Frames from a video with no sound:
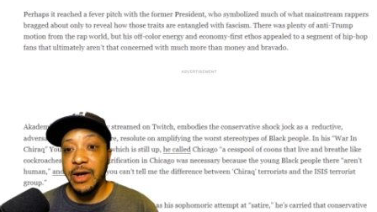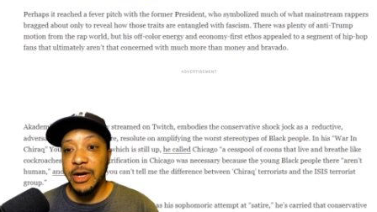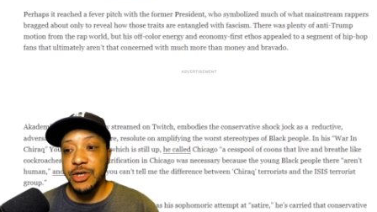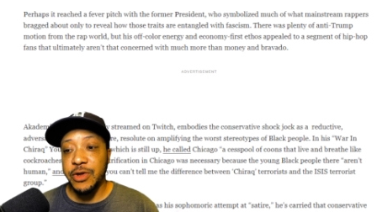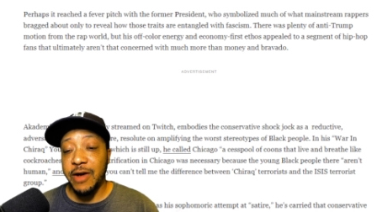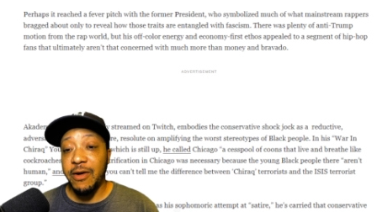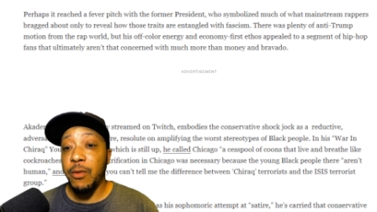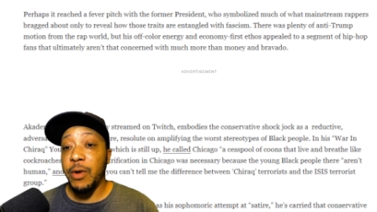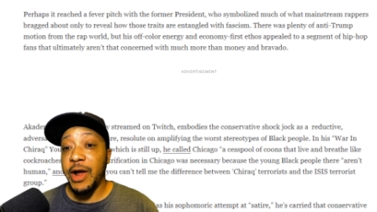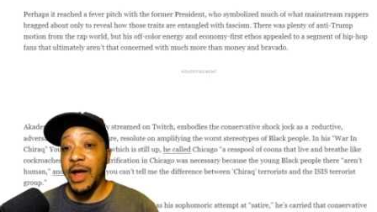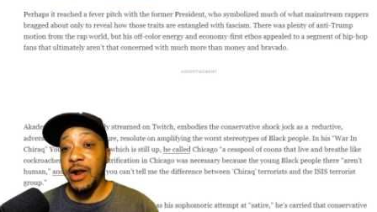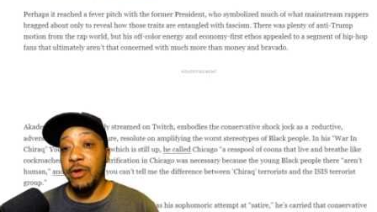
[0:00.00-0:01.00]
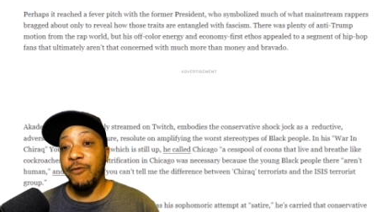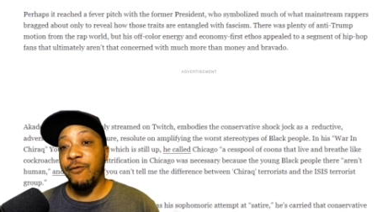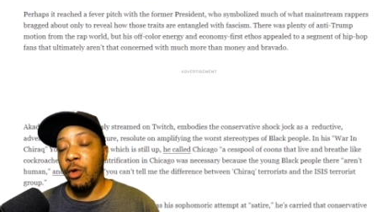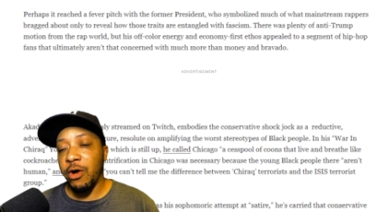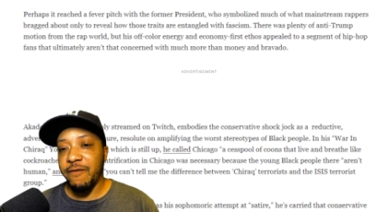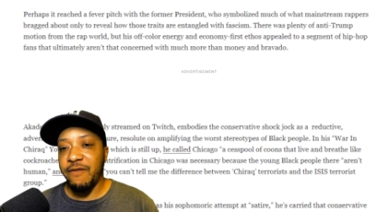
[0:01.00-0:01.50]
So they went ahead and
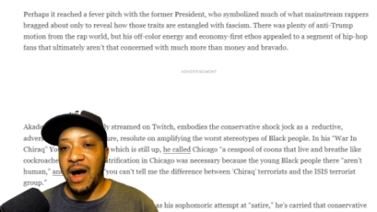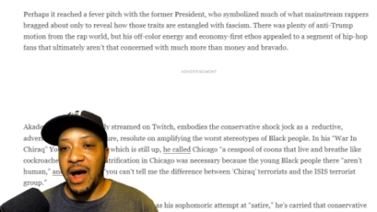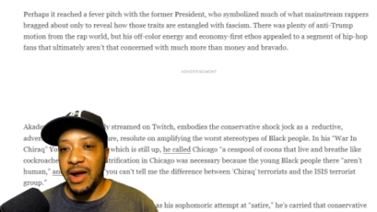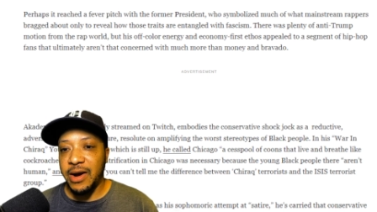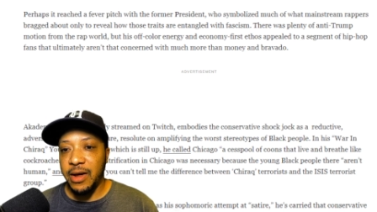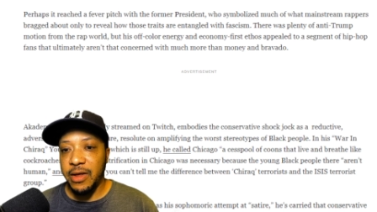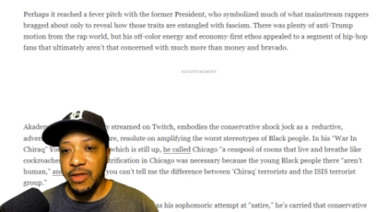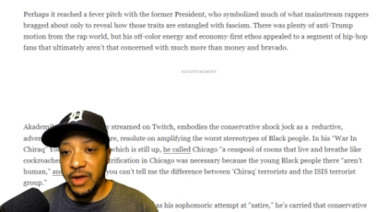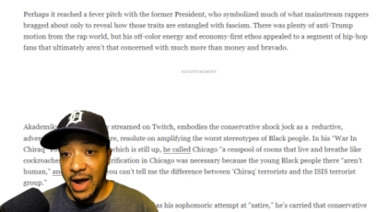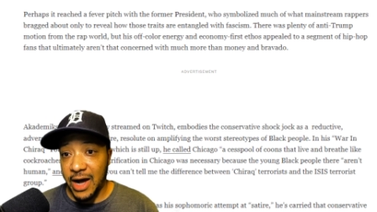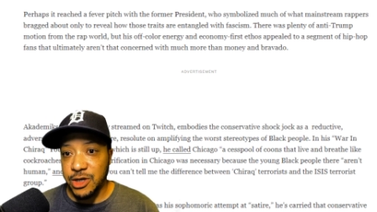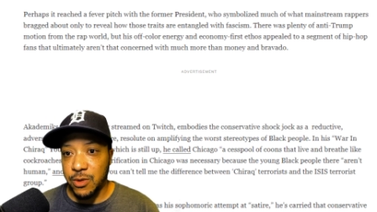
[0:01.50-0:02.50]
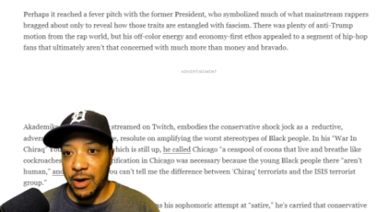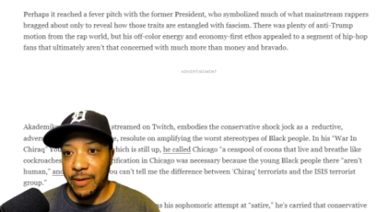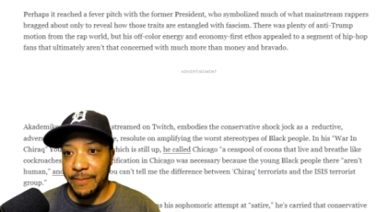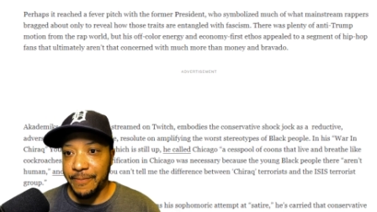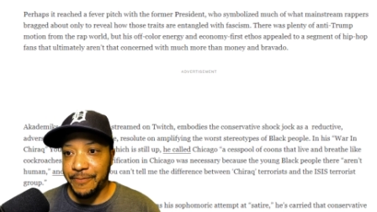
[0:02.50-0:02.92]
fortified the next one.